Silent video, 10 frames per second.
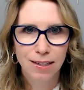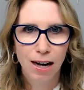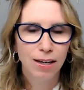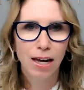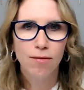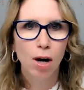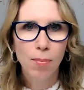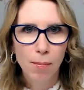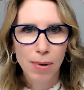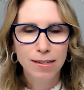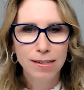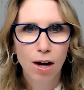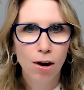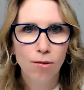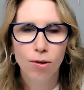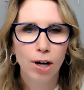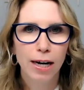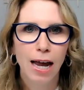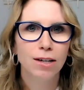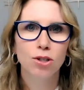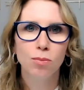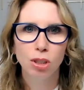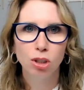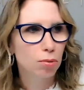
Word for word: I gave up on myself or I had too much